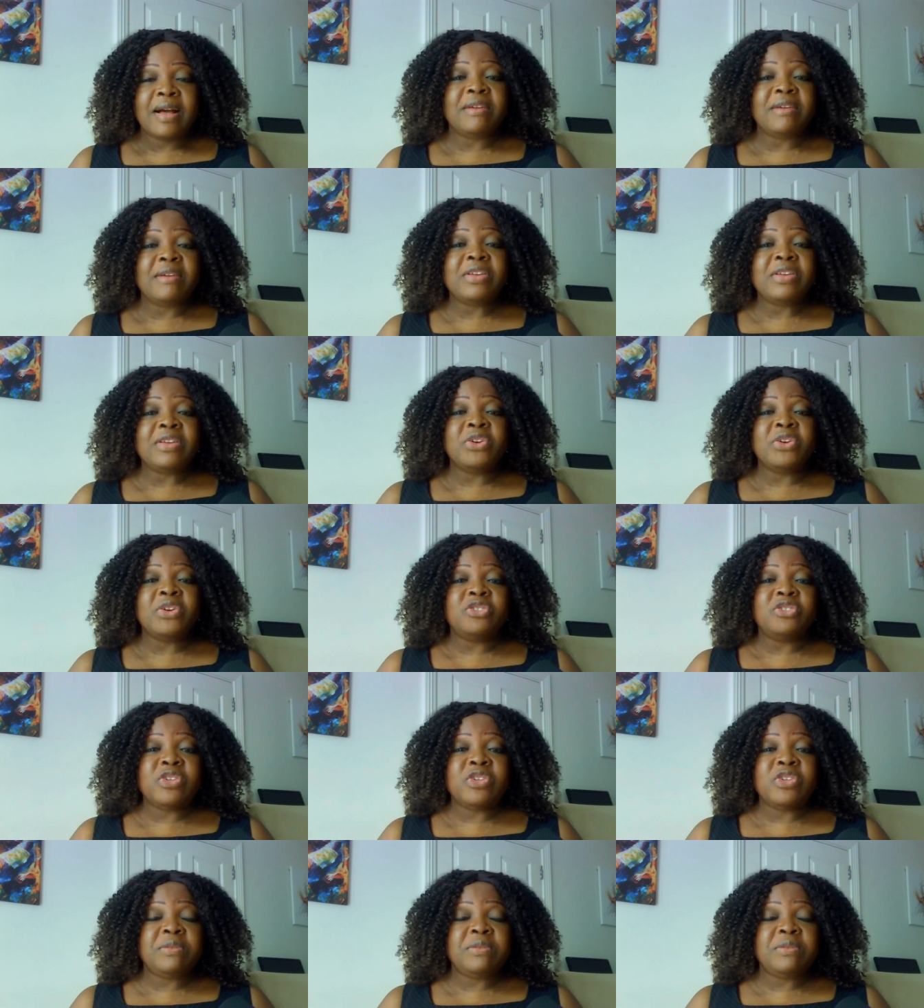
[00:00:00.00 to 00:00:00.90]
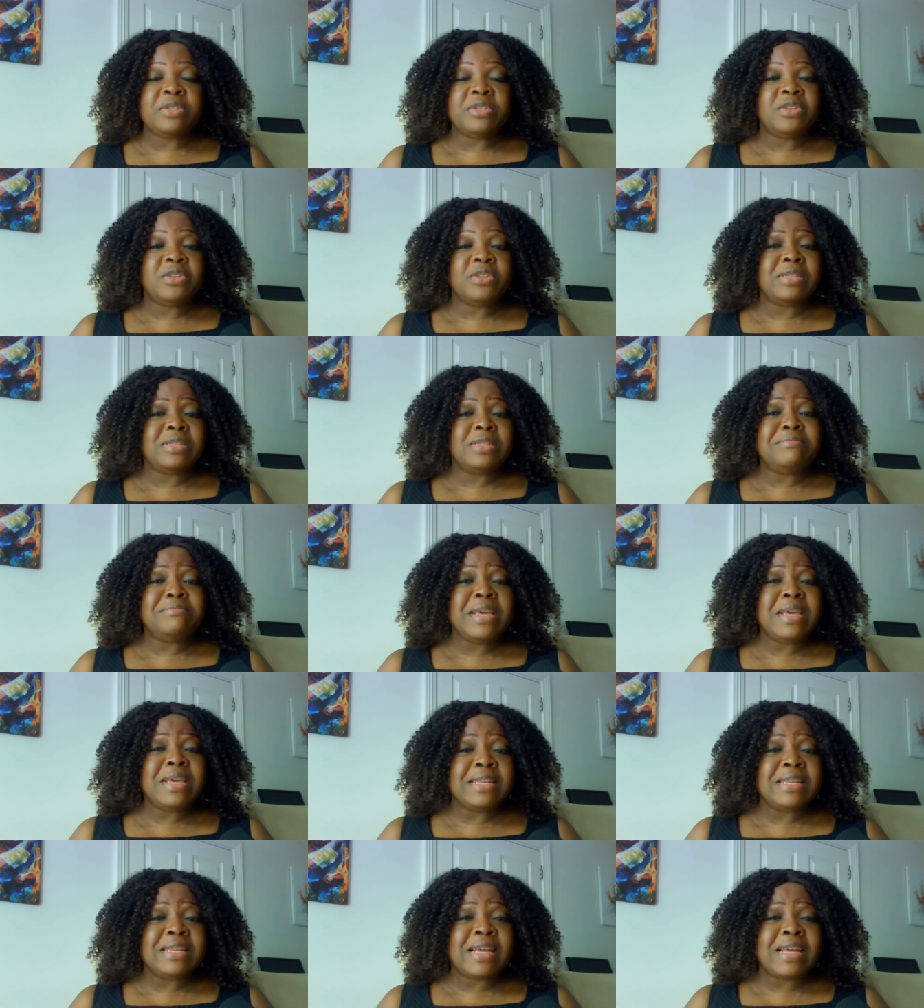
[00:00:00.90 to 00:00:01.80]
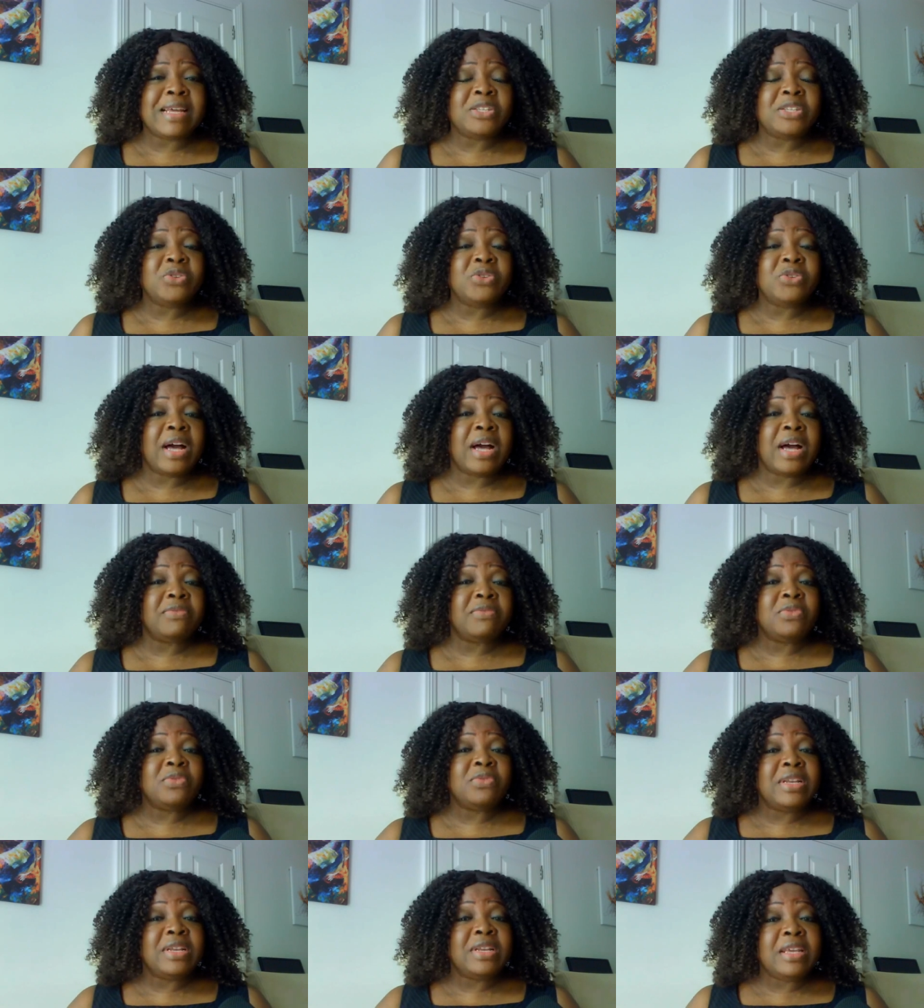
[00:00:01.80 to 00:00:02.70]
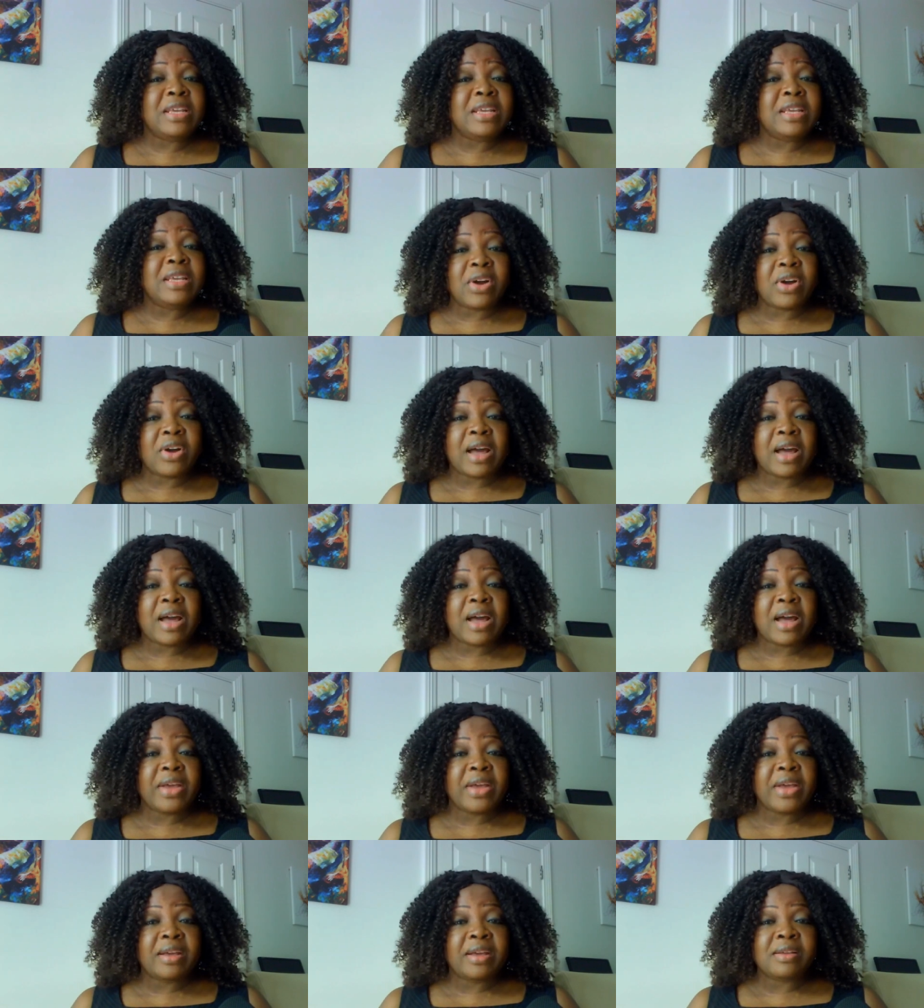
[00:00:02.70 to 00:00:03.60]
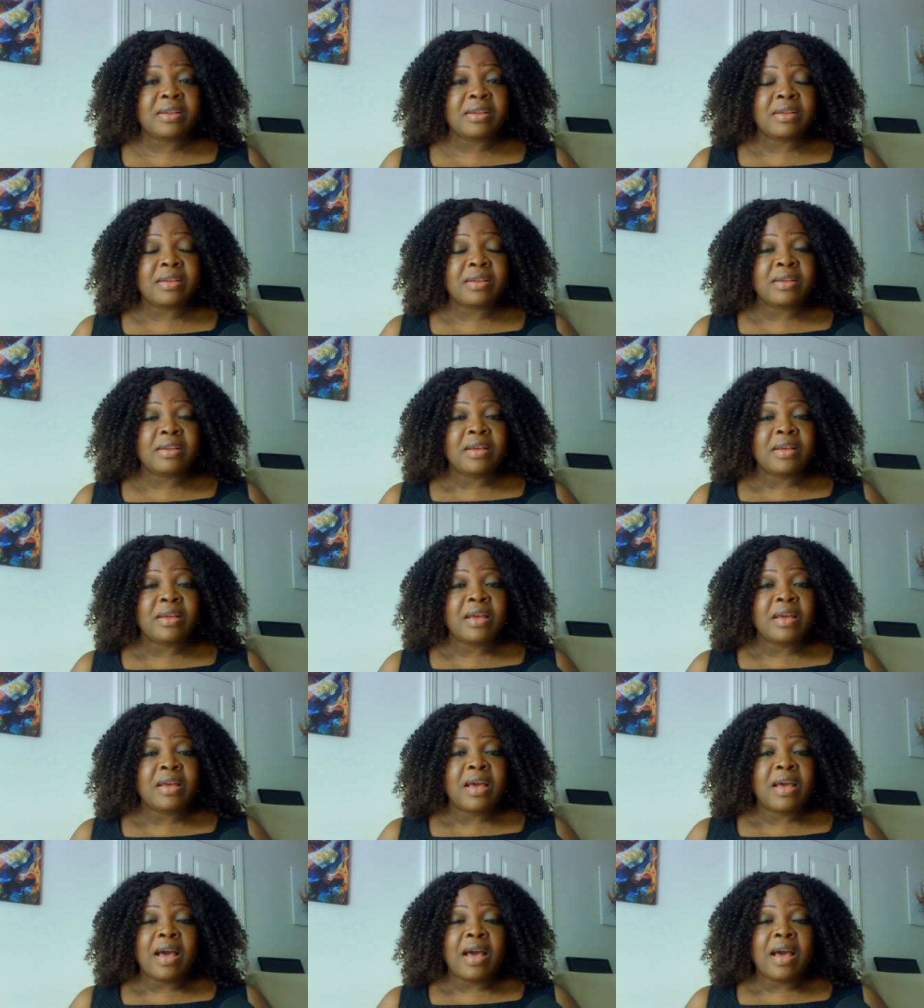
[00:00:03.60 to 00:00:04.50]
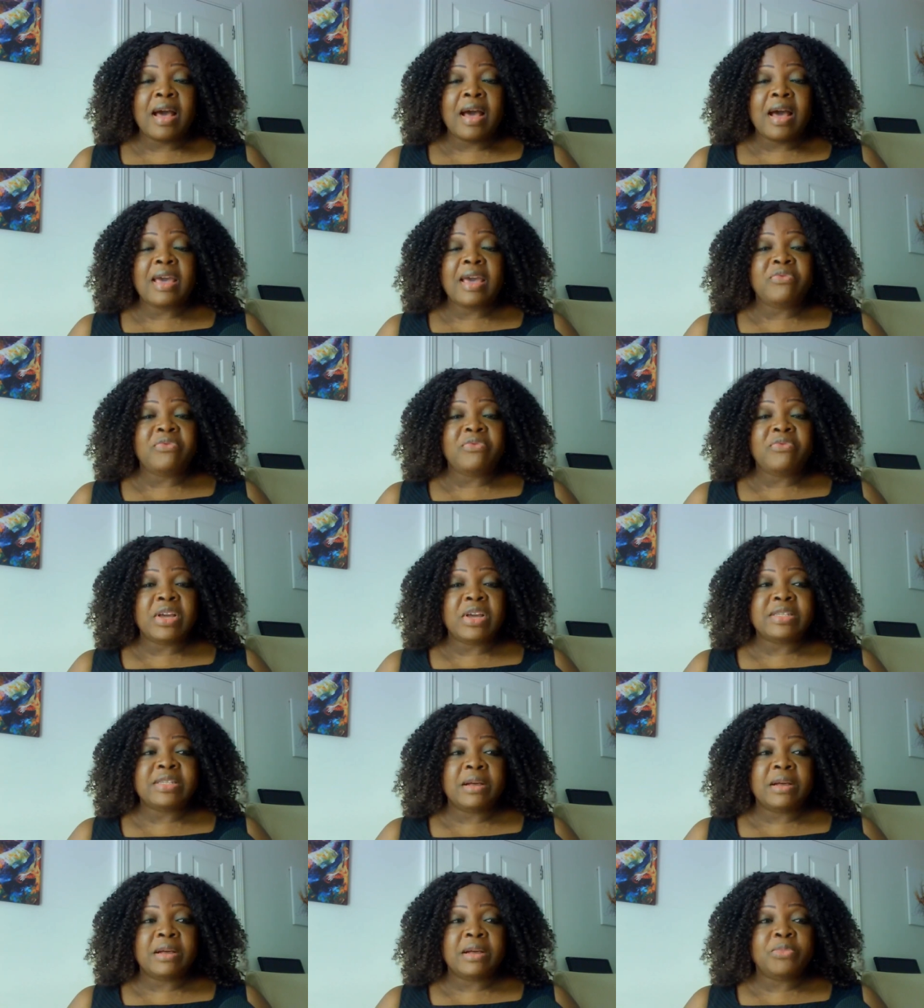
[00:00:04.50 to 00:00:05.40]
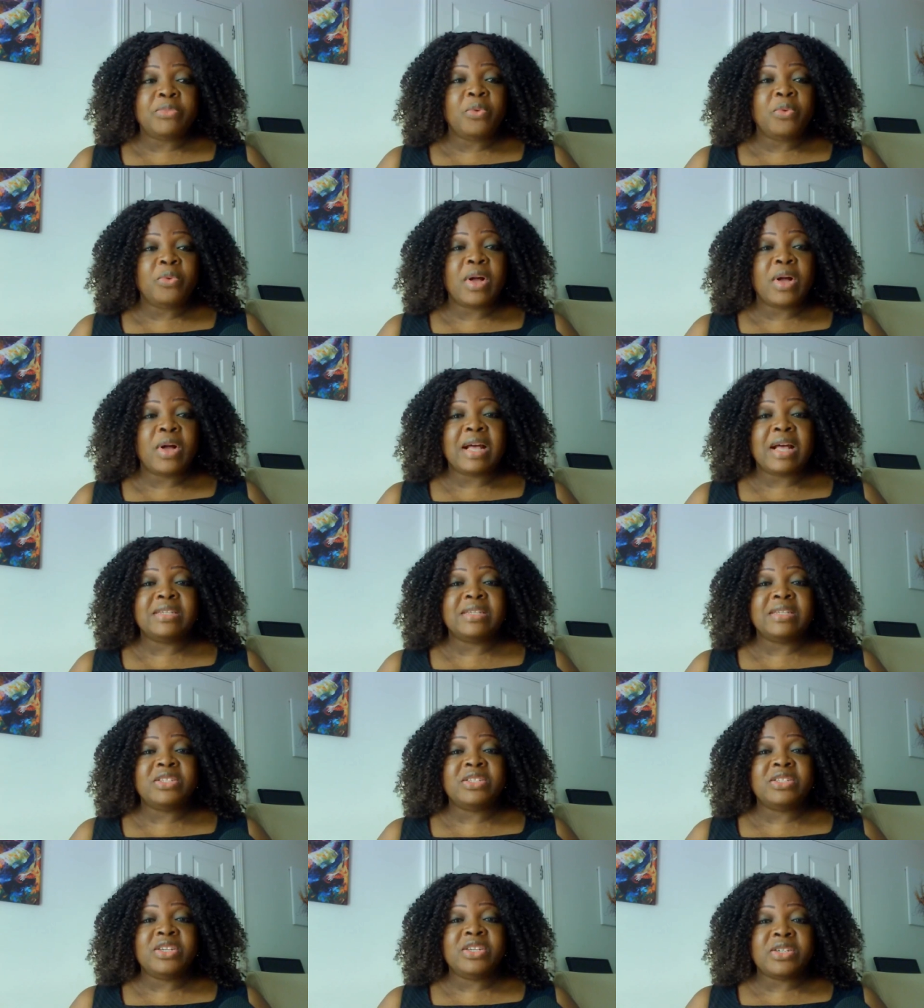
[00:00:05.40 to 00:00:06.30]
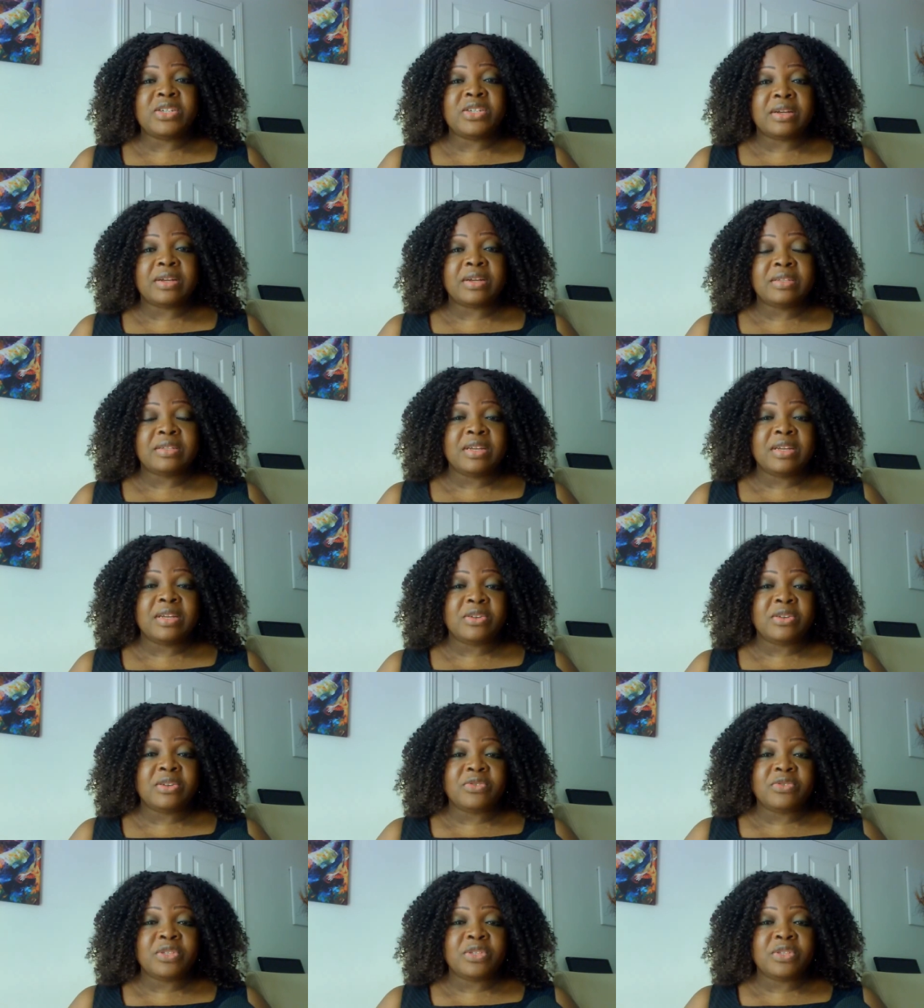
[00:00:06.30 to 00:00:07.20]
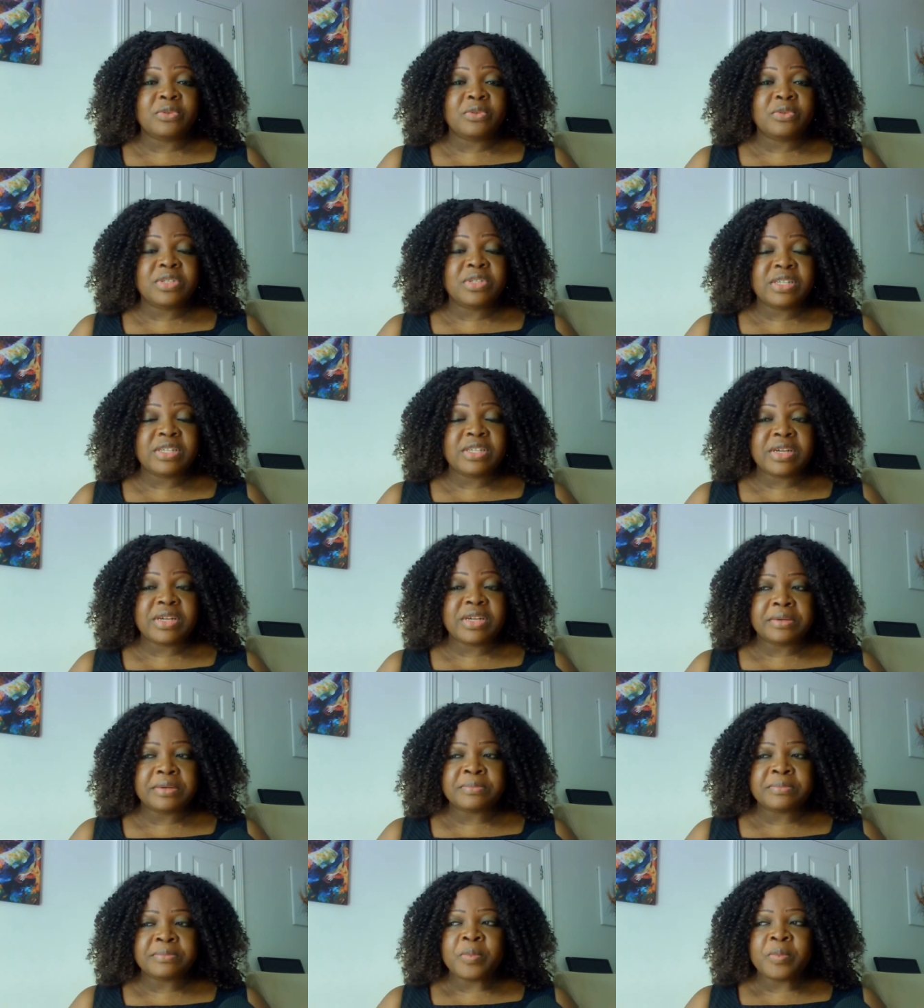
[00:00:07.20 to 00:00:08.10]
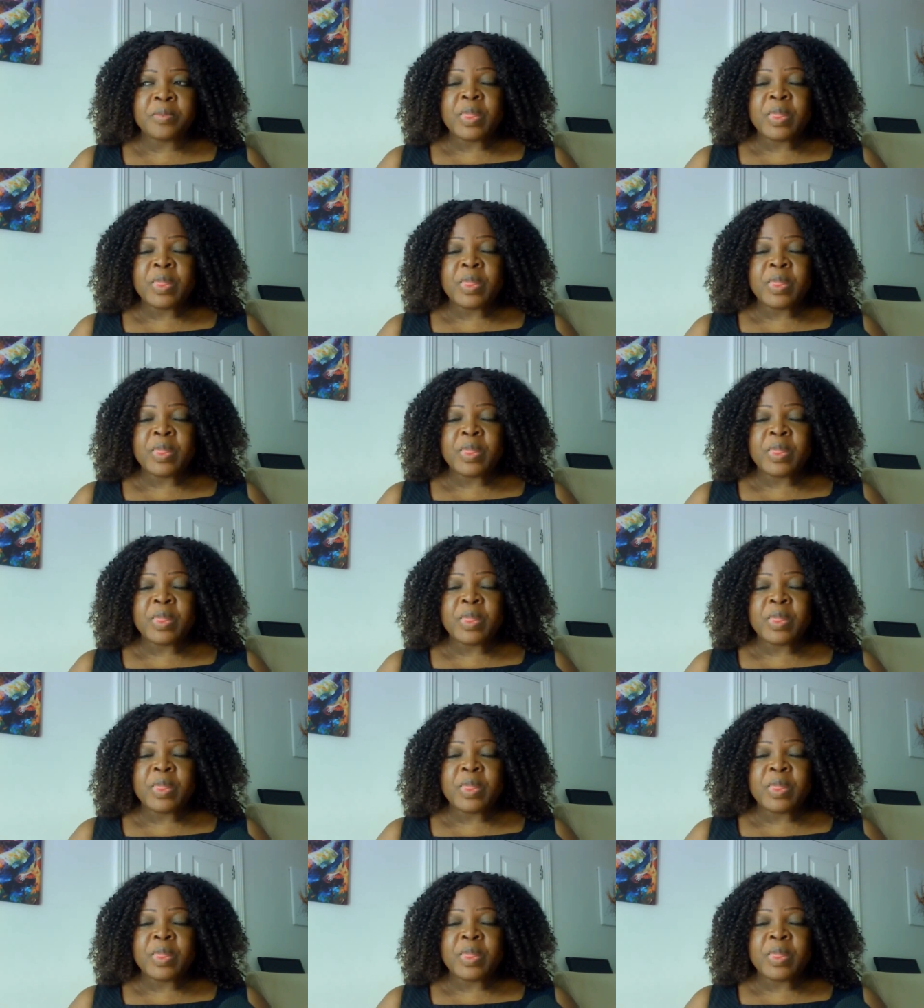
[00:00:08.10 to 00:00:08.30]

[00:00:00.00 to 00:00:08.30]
Having your dreams doesn't mean that you have to leave your career. I, for example, work as a teacher, a secondary school teacher.